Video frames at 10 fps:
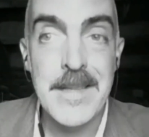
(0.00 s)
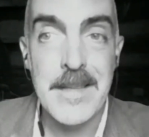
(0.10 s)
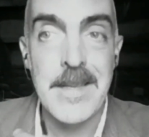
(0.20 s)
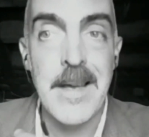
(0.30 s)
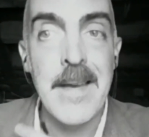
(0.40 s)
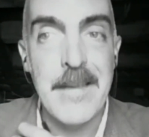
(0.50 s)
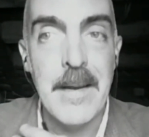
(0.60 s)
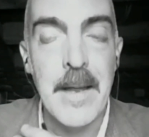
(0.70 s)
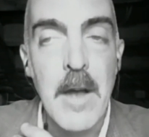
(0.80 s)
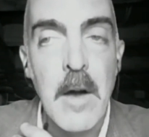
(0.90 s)
society.
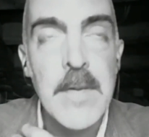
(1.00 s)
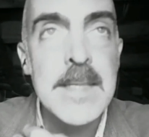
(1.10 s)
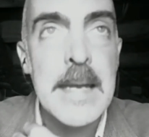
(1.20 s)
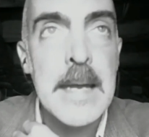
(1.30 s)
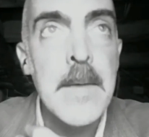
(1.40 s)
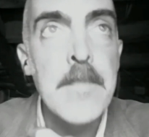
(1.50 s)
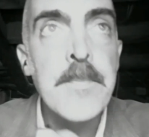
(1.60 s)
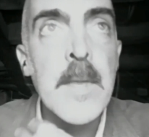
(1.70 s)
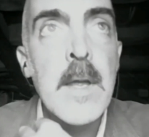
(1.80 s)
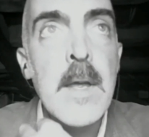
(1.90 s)
Like, obviously,
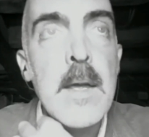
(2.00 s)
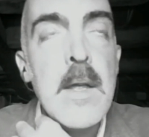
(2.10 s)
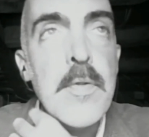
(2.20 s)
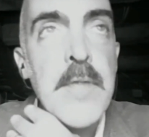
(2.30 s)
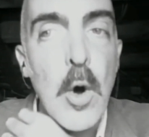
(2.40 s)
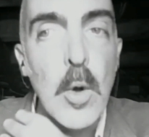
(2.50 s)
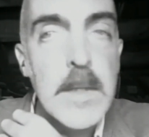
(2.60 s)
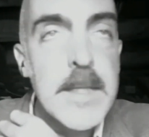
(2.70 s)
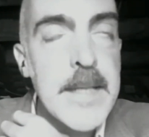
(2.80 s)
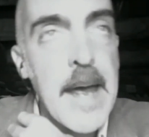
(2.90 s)
the
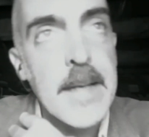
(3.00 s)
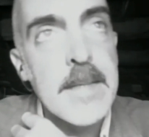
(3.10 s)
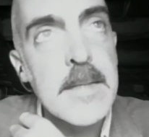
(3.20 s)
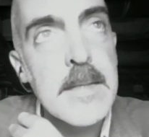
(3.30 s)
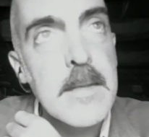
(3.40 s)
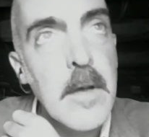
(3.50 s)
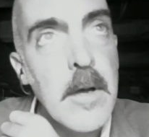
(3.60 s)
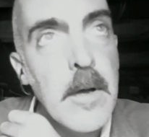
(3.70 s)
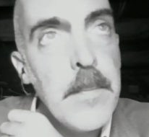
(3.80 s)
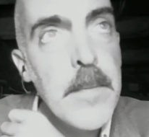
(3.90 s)
old texts, the